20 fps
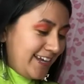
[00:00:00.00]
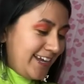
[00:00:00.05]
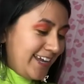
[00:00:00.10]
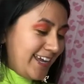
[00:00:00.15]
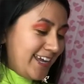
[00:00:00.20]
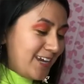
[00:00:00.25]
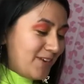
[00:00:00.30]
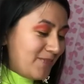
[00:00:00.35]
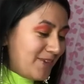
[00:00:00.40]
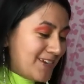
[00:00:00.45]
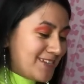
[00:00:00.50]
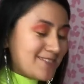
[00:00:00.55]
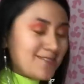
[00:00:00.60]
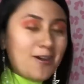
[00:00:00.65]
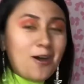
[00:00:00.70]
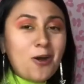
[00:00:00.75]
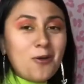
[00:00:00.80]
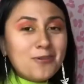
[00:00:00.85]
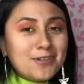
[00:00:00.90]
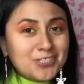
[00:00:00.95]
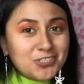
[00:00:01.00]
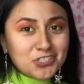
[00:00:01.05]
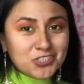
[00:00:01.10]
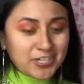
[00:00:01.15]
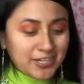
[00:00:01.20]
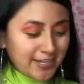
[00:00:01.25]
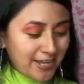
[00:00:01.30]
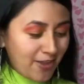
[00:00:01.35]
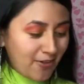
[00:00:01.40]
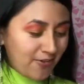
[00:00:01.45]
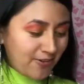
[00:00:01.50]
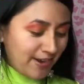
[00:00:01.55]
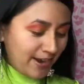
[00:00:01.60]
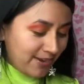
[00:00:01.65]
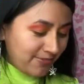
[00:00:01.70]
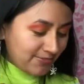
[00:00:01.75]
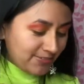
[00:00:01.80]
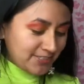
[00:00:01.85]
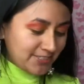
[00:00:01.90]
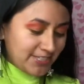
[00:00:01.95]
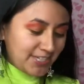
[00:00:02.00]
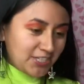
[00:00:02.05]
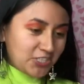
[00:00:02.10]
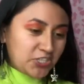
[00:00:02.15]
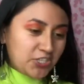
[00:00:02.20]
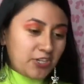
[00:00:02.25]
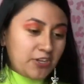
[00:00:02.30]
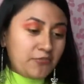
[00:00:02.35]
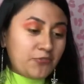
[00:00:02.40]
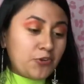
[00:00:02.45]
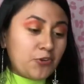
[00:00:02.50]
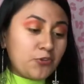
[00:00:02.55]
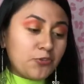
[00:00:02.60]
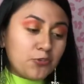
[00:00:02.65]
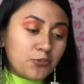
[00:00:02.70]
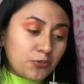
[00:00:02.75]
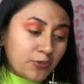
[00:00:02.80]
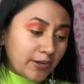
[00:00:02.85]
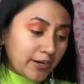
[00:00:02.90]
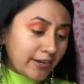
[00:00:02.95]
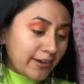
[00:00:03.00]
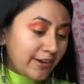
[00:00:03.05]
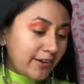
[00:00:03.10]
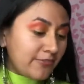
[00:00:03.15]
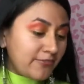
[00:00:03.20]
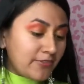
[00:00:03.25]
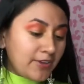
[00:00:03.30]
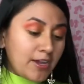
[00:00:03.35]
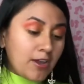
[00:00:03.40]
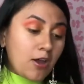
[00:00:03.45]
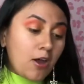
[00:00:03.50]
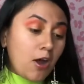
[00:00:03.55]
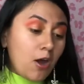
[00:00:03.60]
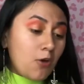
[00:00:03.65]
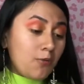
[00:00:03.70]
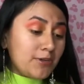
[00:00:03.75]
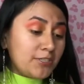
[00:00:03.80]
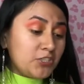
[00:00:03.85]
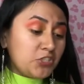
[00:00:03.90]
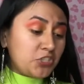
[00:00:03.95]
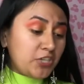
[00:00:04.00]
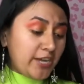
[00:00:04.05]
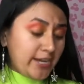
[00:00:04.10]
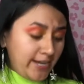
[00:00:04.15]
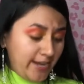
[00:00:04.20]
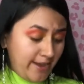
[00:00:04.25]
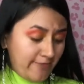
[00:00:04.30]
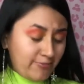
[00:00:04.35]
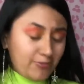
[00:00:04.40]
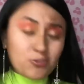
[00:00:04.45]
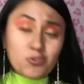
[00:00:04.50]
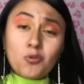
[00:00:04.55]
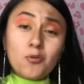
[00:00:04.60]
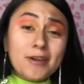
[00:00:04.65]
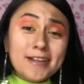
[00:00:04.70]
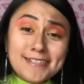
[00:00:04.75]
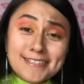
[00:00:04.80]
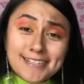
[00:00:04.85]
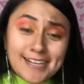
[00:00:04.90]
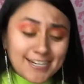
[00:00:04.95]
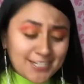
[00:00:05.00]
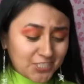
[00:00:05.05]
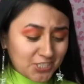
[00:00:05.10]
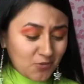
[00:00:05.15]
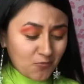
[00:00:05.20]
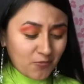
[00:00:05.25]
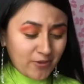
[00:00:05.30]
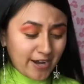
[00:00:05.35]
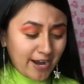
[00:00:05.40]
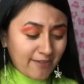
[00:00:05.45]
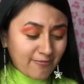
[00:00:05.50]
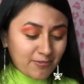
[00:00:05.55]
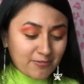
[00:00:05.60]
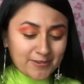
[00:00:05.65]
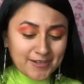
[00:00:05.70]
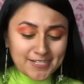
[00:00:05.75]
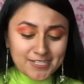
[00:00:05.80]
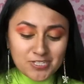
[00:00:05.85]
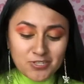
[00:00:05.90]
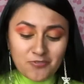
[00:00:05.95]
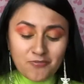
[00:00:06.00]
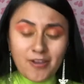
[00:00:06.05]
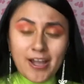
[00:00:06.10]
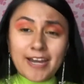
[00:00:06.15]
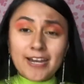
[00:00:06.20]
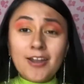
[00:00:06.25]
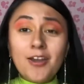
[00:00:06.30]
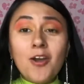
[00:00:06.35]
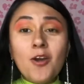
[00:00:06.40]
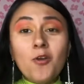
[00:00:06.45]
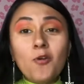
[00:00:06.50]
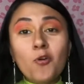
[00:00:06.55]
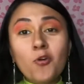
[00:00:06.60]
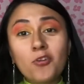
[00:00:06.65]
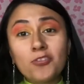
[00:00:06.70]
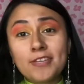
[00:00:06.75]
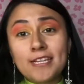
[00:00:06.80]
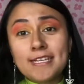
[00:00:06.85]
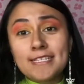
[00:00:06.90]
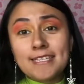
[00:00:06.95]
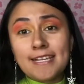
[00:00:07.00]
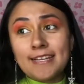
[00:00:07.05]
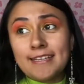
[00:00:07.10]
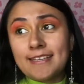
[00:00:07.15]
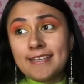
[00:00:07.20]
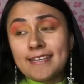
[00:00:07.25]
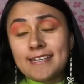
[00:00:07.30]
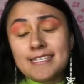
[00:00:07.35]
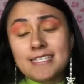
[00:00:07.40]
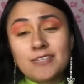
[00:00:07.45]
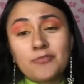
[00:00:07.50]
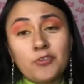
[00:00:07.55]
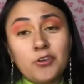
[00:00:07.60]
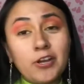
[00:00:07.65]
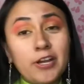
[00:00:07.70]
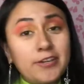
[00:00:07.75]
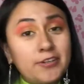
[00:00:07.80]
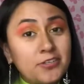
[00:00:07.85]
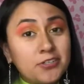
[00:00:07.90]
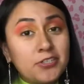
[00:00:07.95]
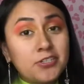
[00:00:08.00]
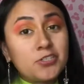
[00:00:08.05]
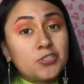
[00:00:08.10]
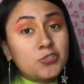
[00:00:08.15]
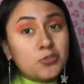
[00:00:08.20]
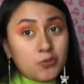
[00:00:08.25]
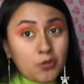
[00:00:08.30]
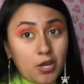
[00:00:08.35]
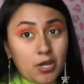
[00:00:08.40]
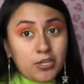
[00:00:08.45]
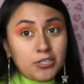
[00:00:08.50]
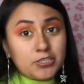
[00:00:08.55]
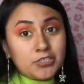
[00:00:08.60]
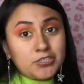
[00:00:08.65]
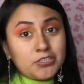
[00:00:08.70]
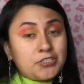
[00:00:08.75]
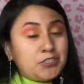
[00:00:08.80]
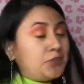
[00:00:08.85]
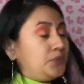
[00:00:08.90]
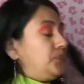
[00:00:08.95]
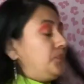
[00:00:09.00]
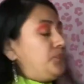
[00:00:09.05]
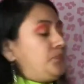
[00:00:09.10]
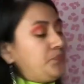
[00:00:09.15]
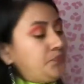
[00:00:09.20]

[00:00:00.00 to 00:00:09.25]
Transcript: Anyways, always check out every section of your thrift always check in the toy section, whatever, because you find cool things like this for under $2.